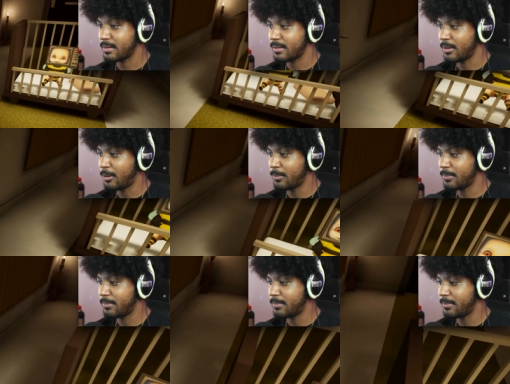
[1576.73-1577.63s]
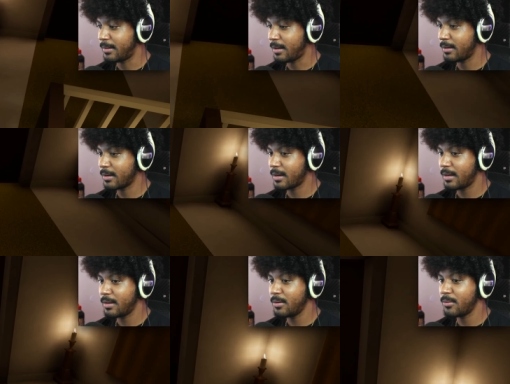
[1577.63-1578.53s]
Nope. Not looking
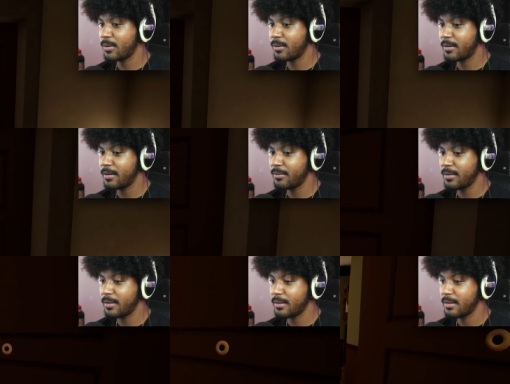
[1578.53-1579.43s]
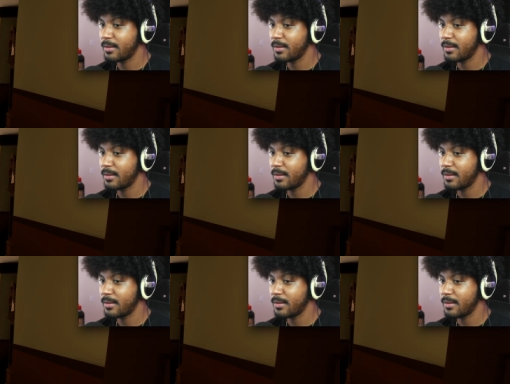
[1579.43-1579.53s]
at you. You're a TV.